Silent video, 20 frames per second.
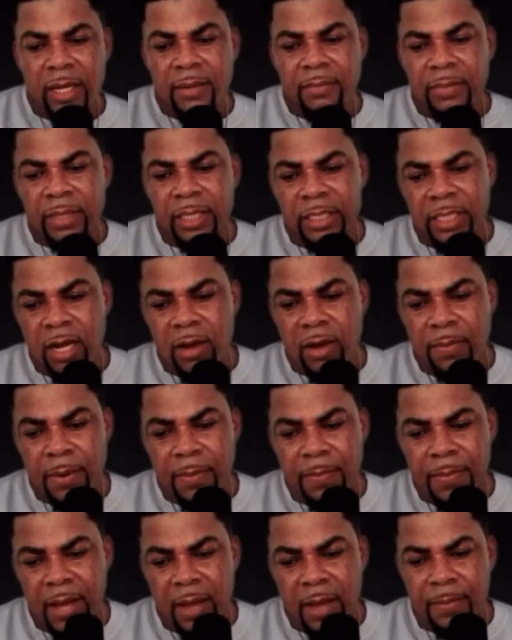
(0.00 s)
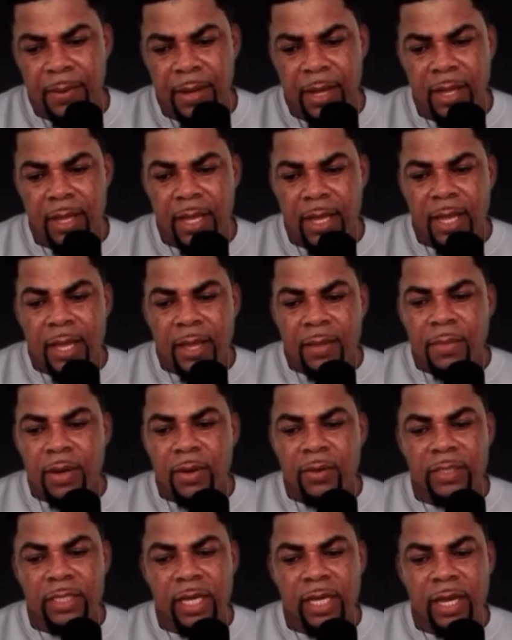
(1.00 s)
me chia papa na
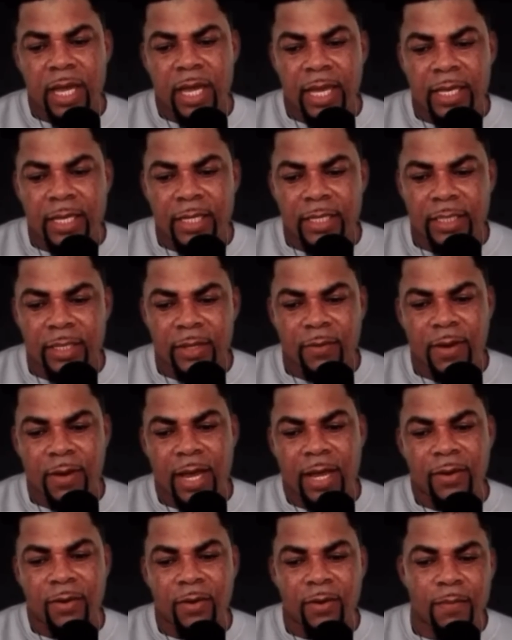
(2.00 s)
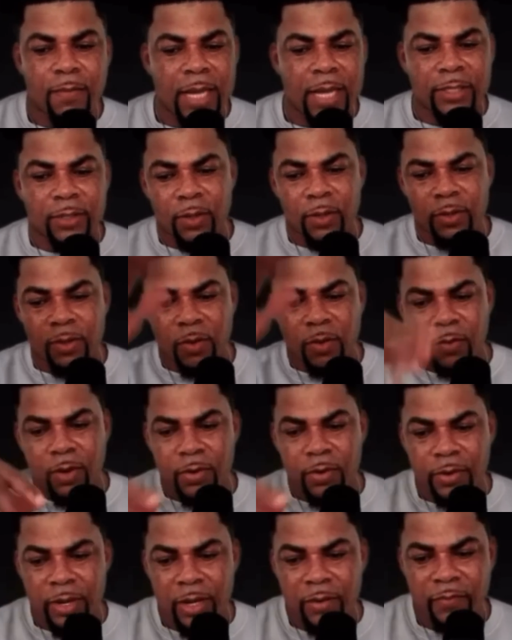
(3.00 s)
ho say you say hwan no mba cha don't
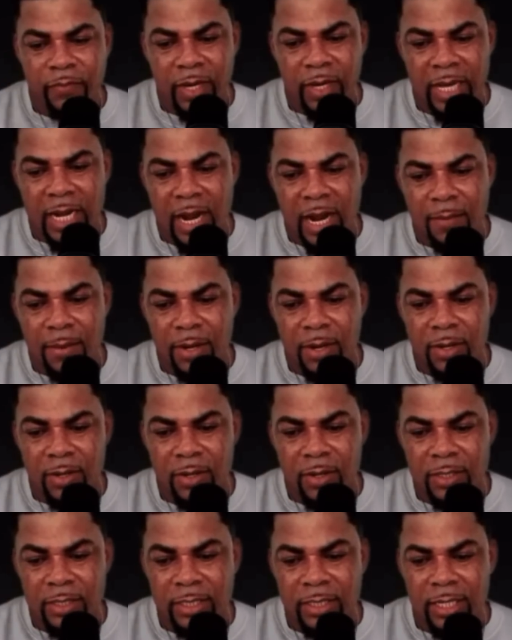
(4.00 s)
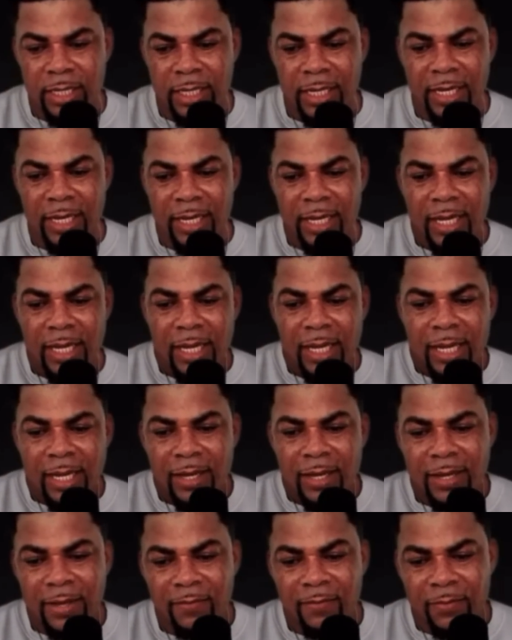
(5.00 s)
worry forget about it
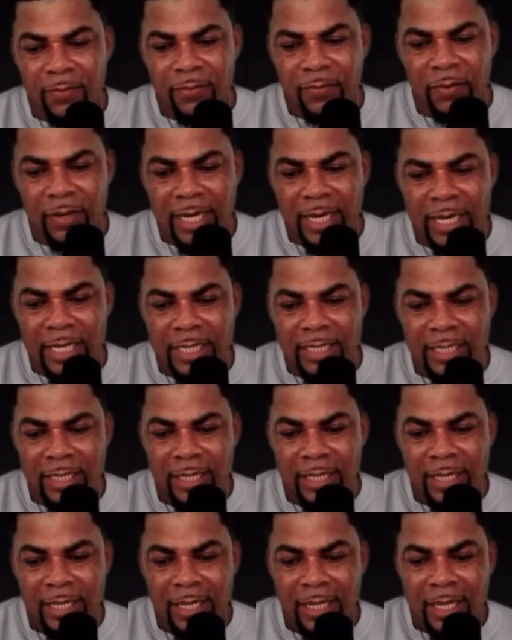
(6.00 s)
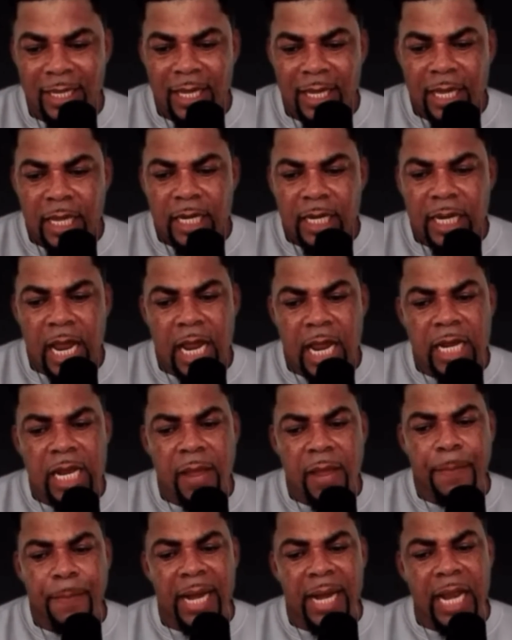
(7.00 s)
forget na
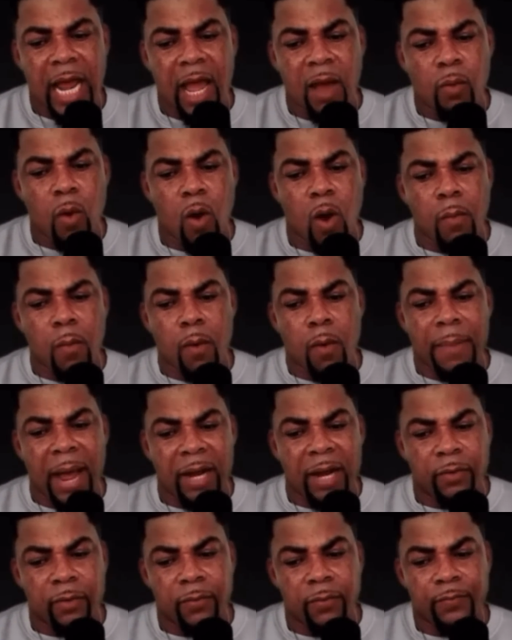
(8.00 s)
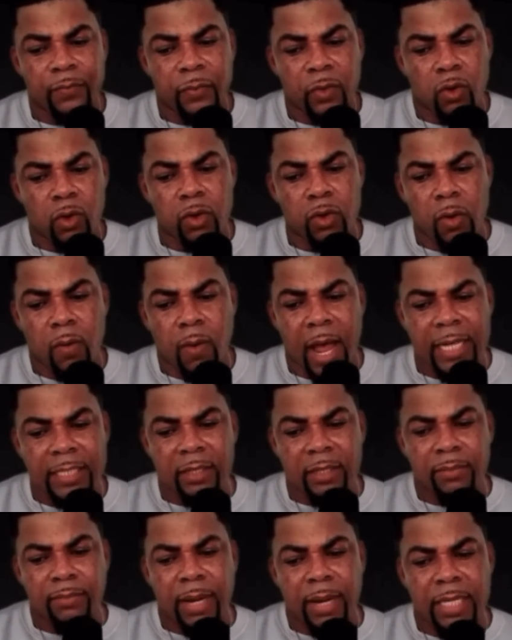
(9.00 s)
nipa na wo mo ba no kojo kwa
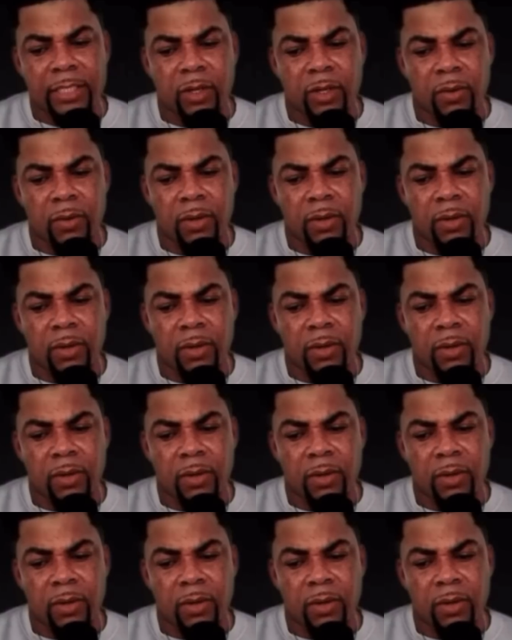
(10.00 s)
atem mba cha